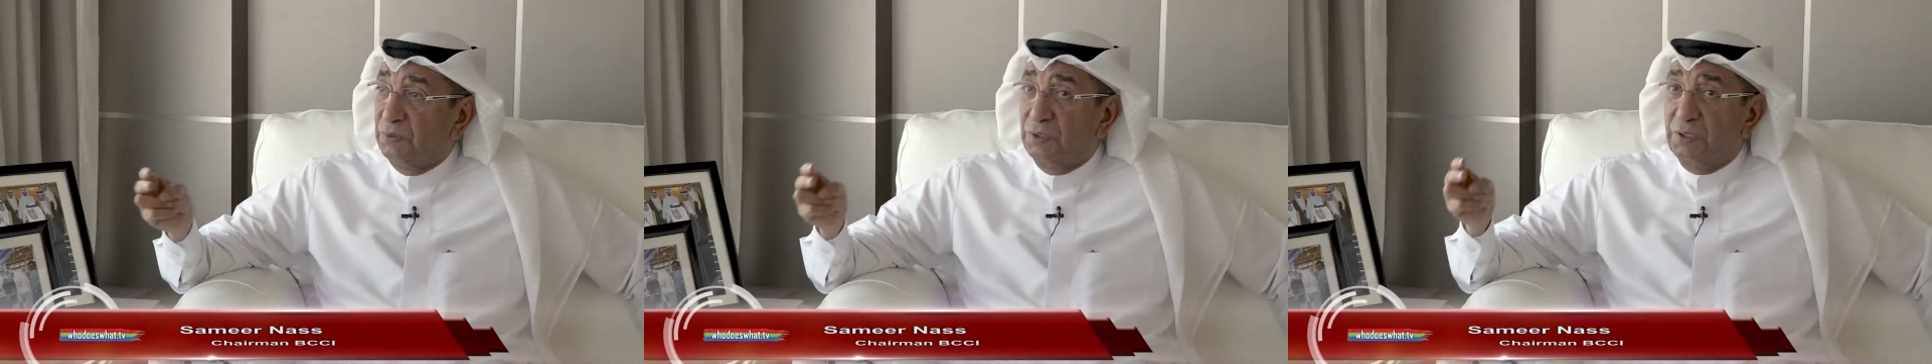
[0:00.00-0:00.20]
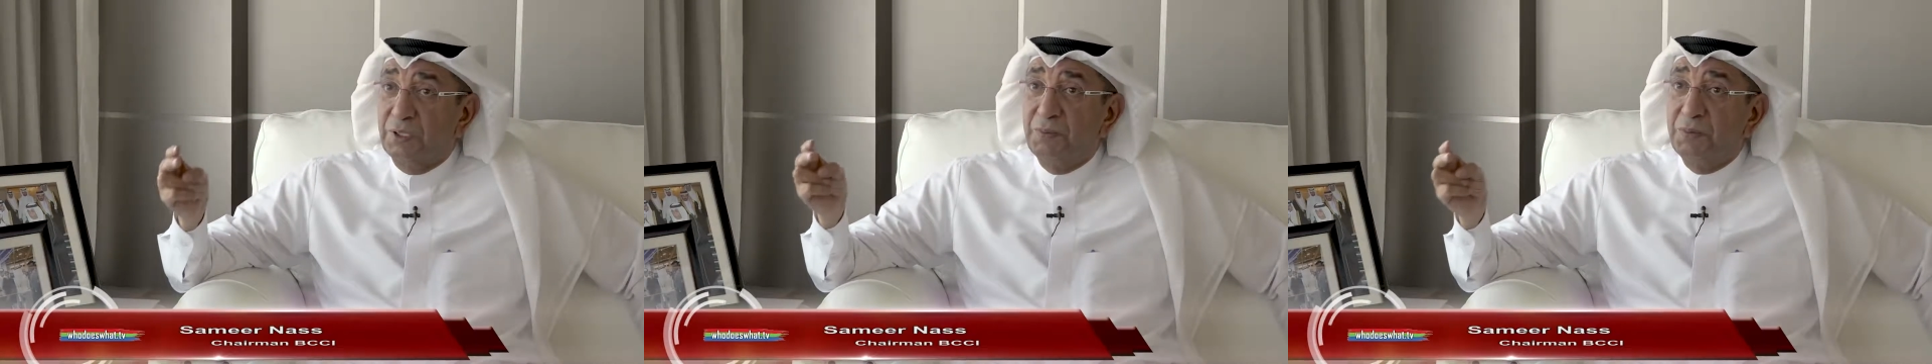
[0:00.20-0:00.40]

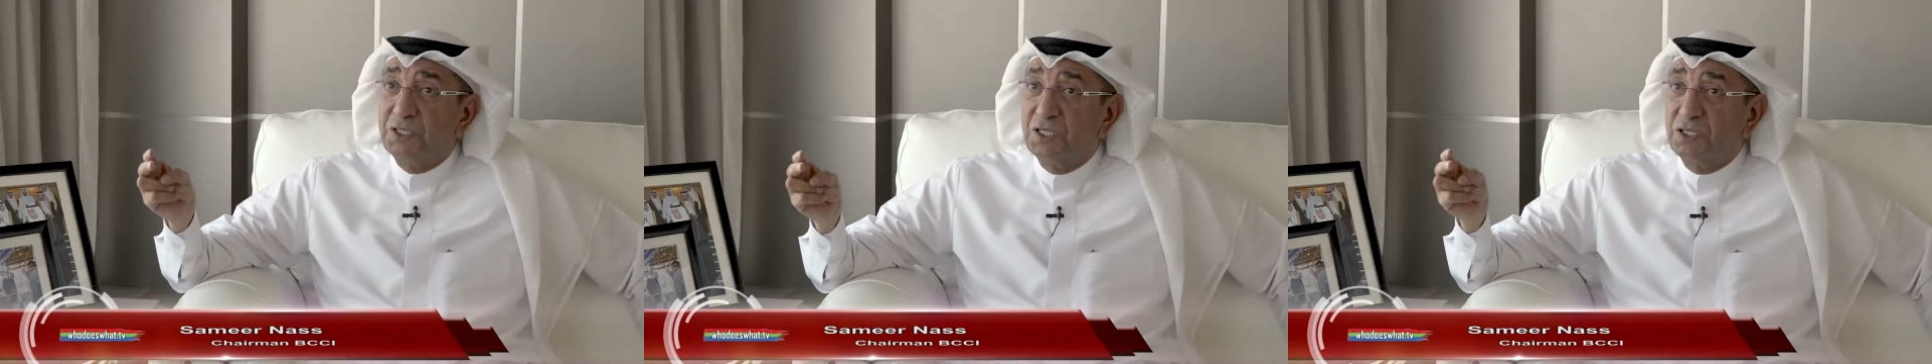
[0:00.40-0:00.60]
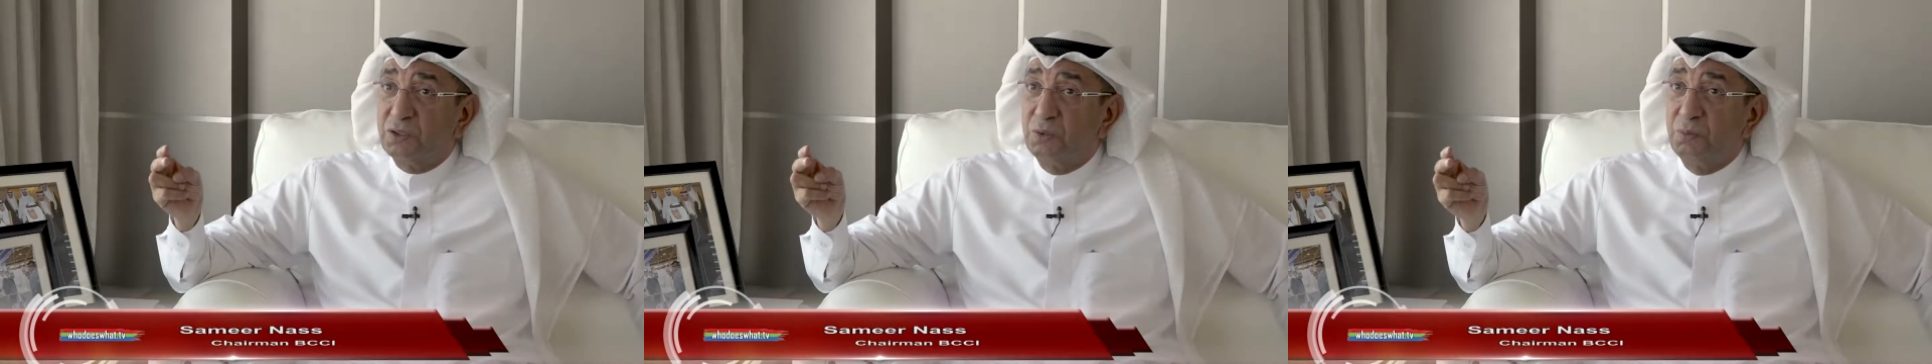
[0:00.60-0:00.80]
the
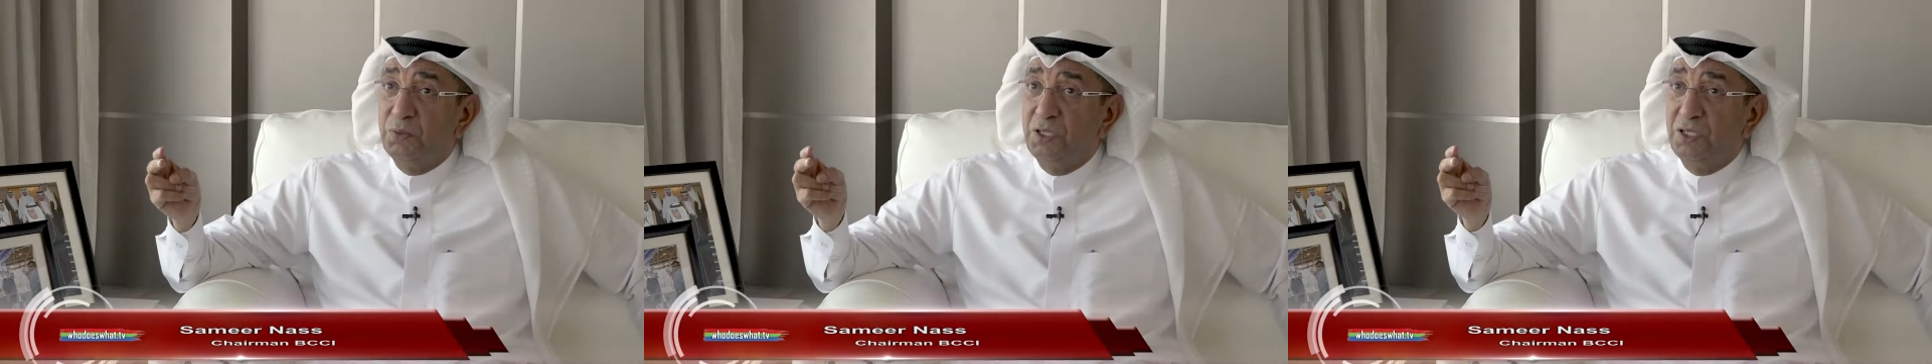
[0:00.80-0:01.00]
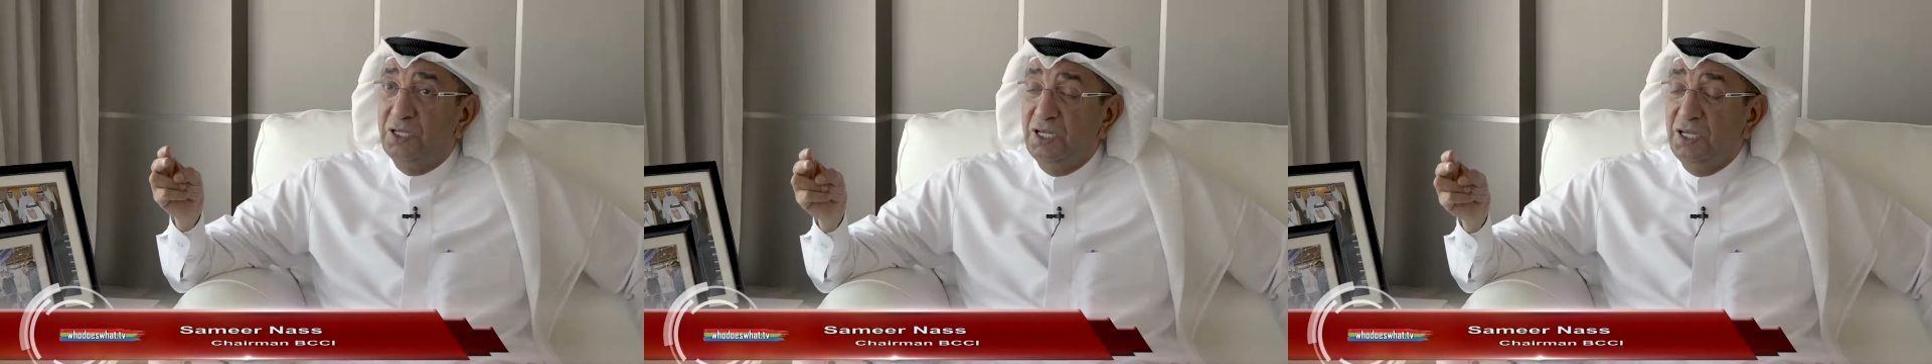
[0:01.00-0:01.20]
business
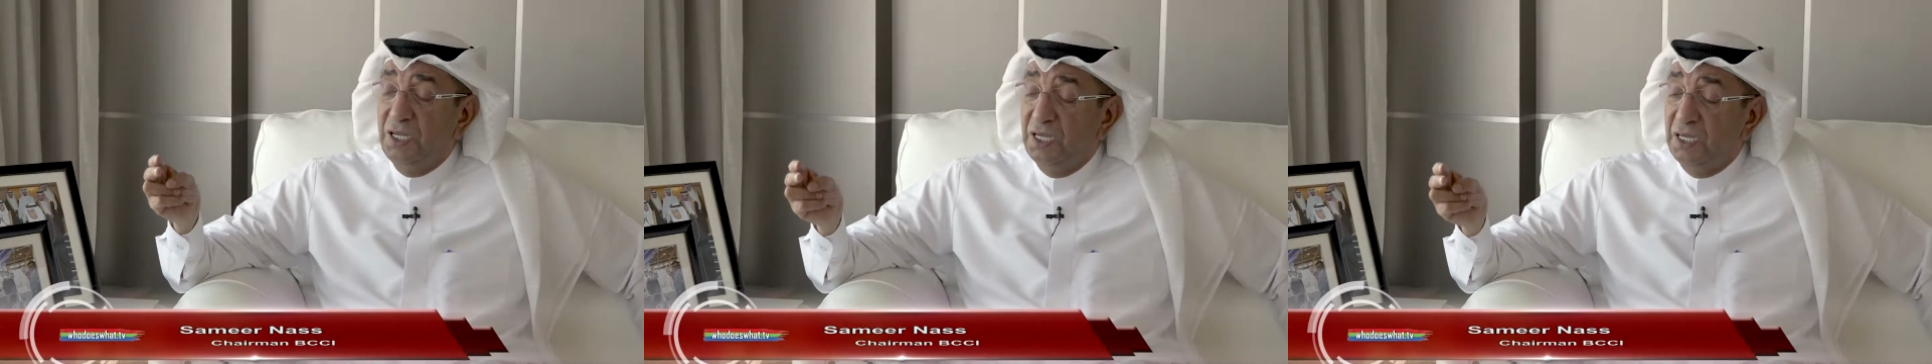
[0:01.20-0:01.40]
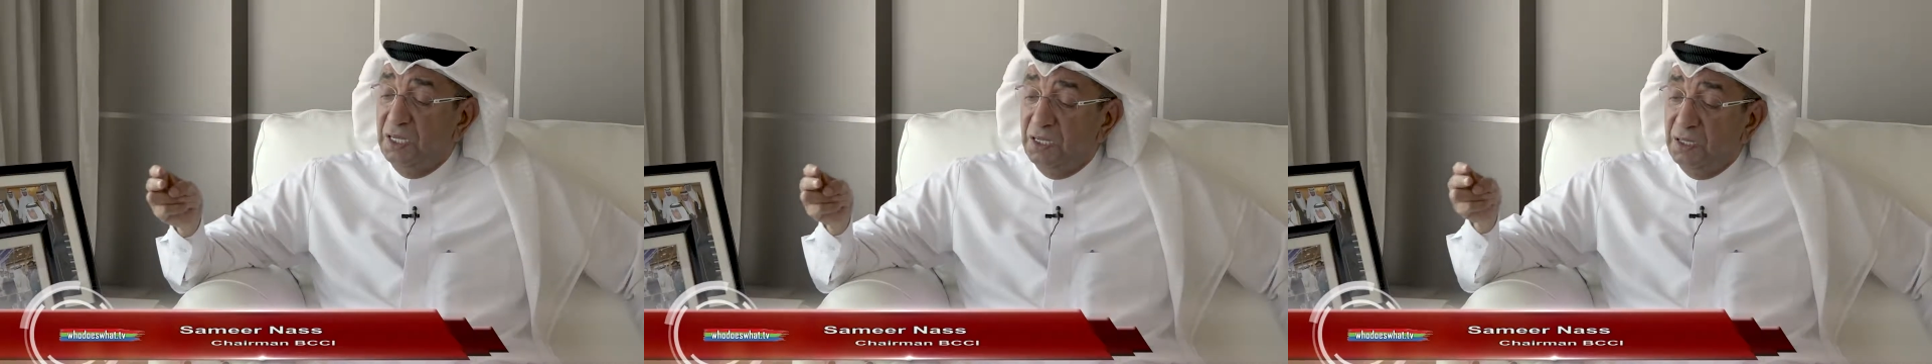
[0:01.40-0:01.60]
community
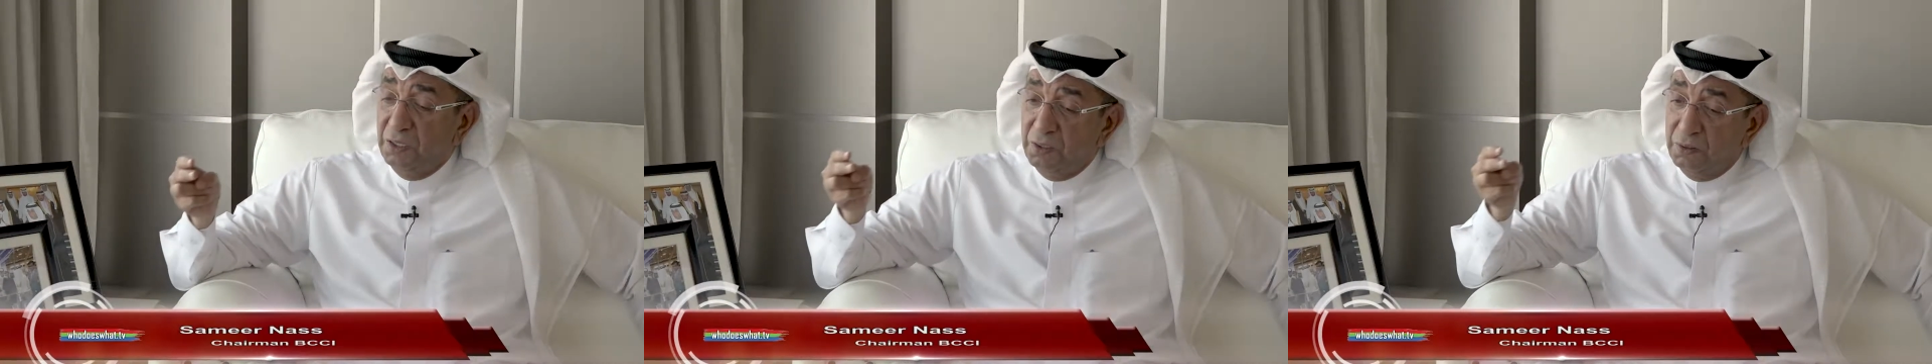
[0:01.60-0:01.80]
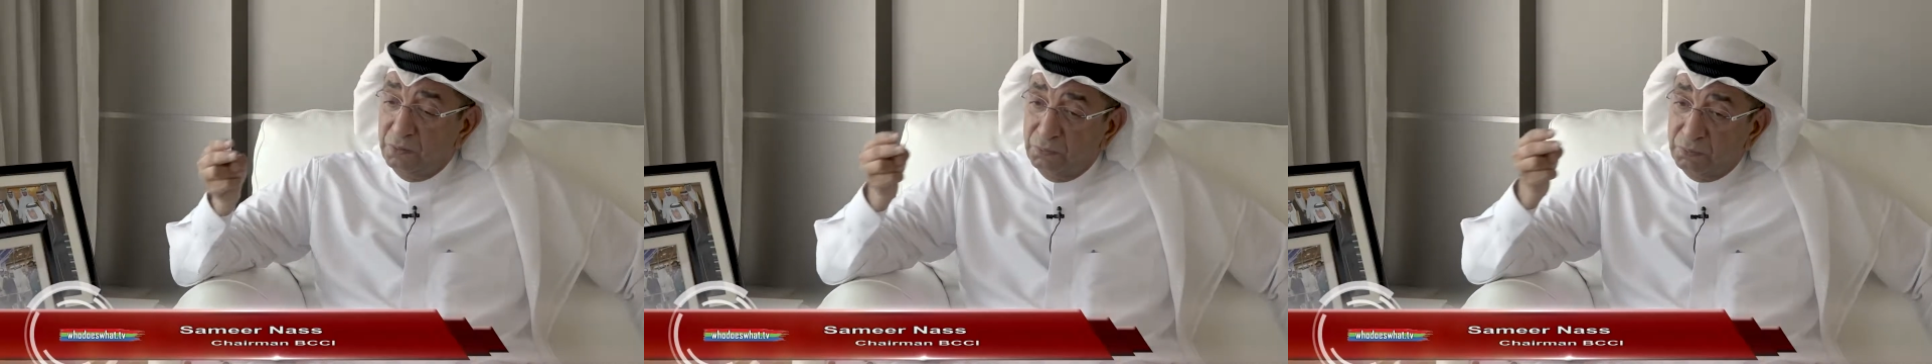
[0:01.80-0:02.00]

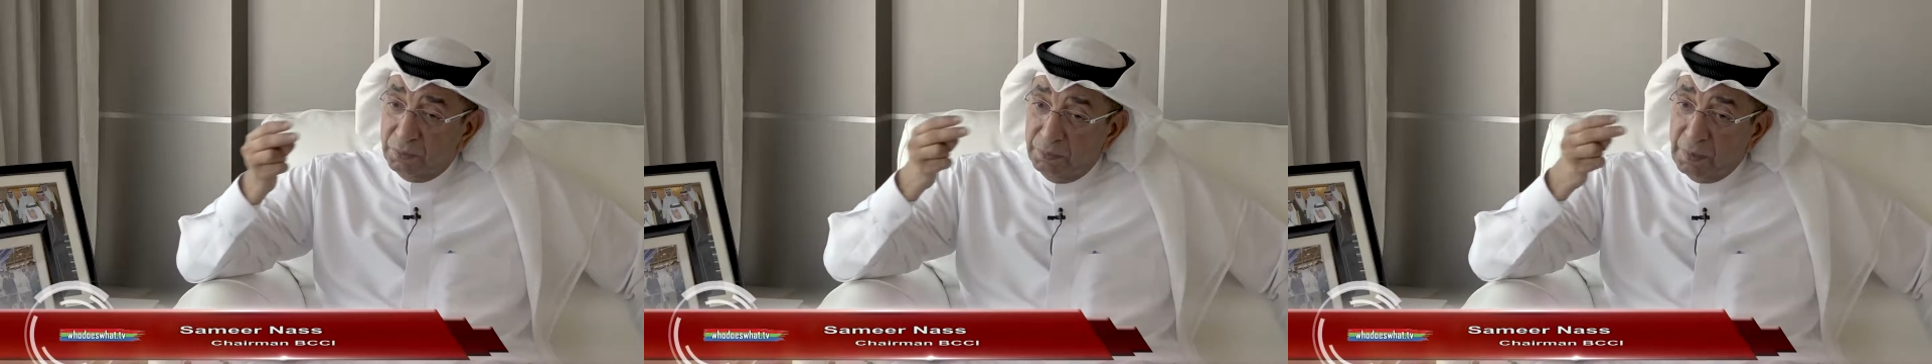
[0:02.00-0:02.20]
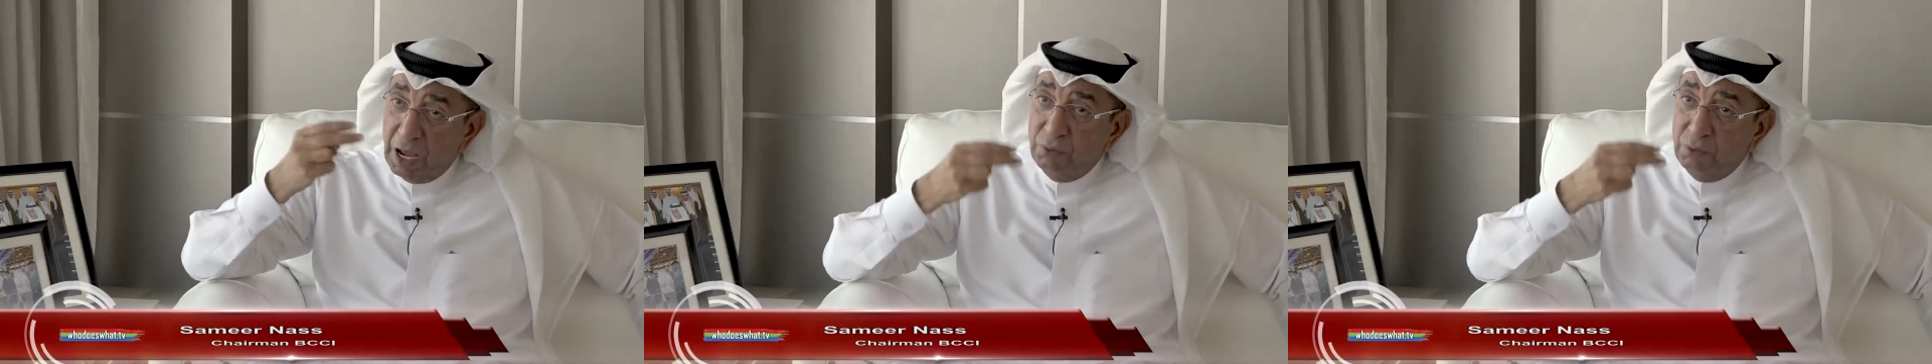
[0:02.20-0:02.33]
from